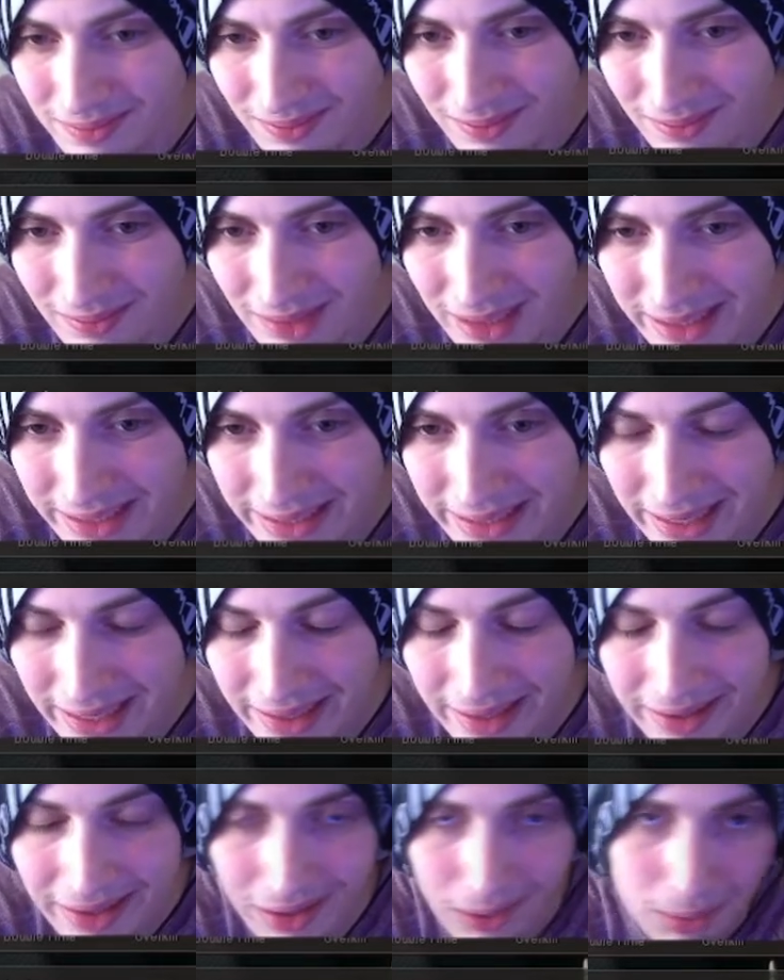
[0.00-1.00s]
and again,
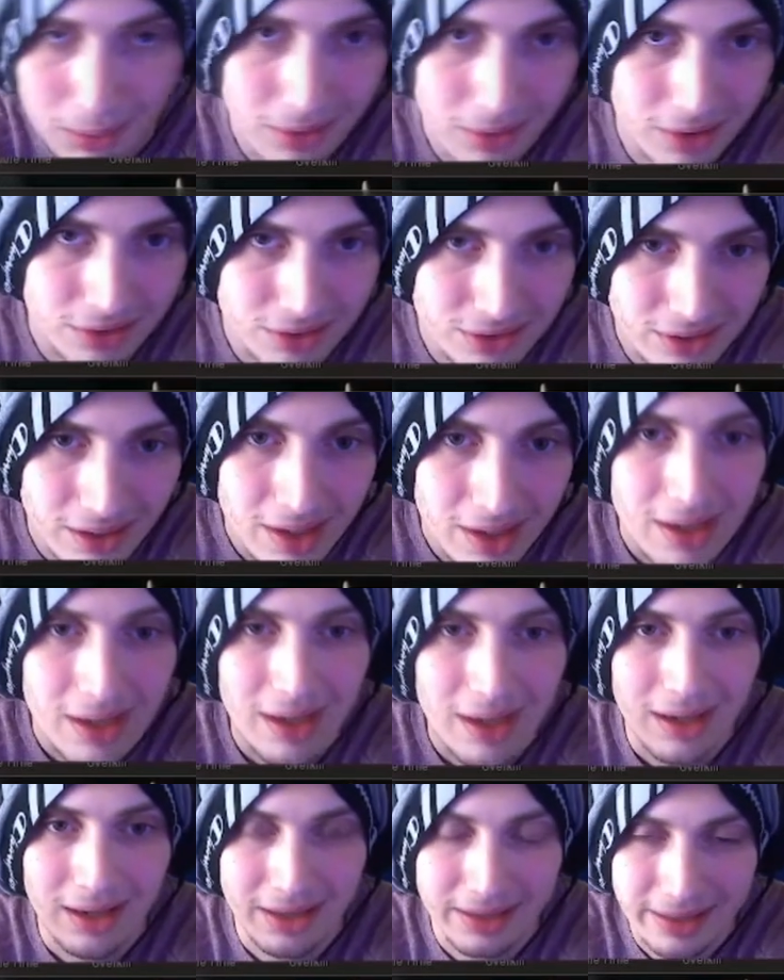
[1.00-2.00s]
I know pros.
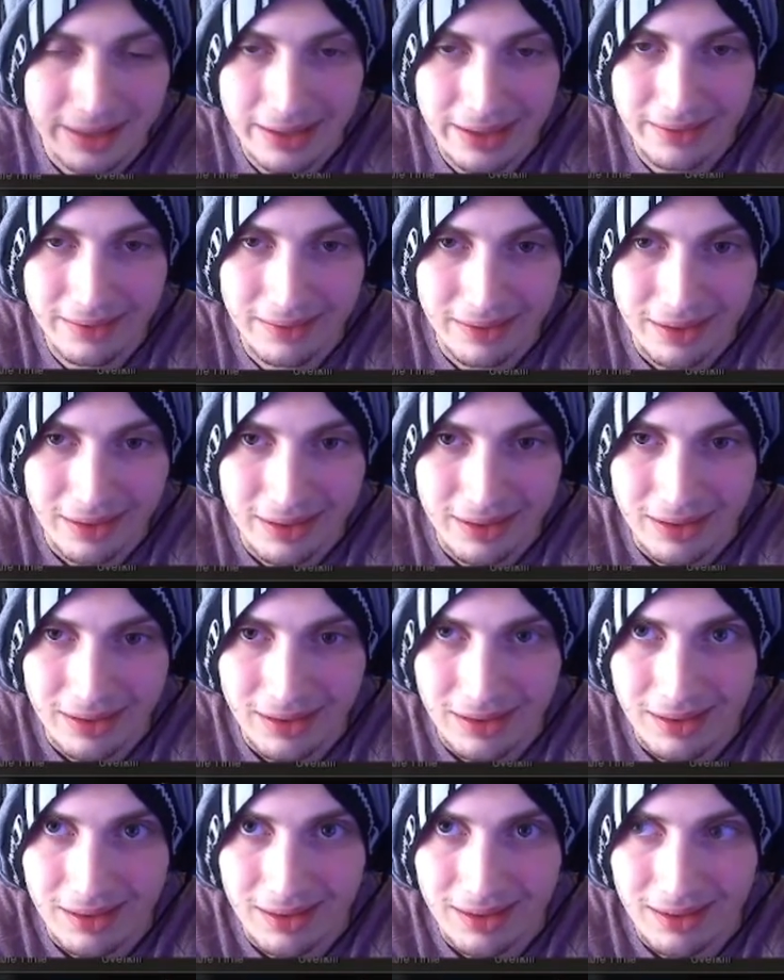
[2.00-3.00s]
Again,
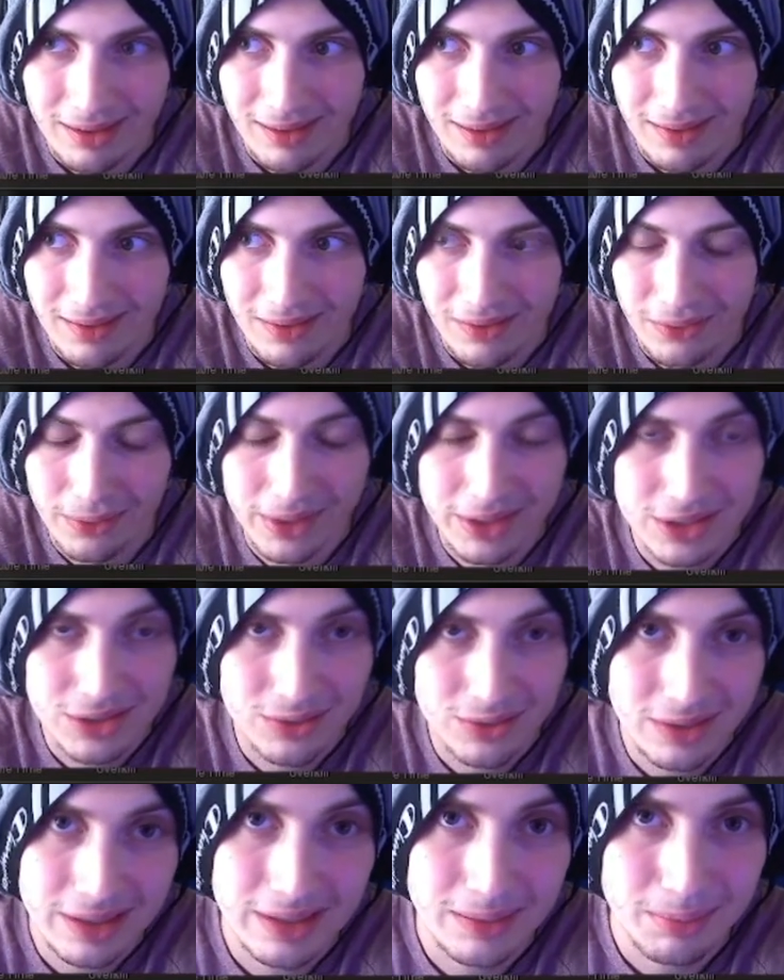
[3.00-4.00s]
the reason
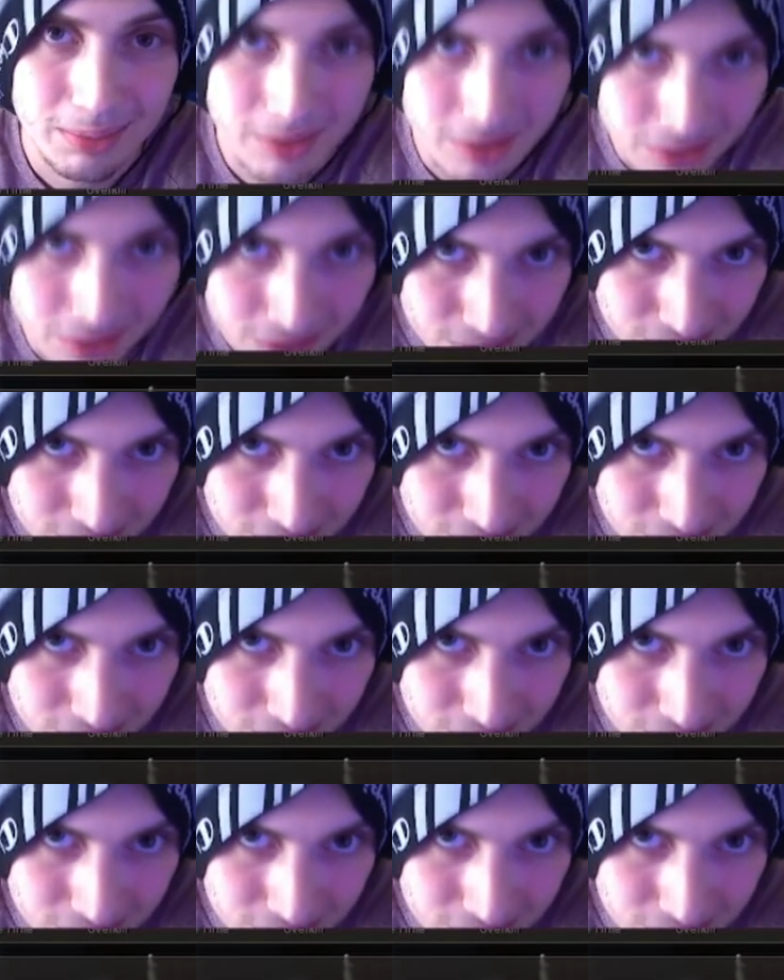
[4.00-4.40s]
why the pros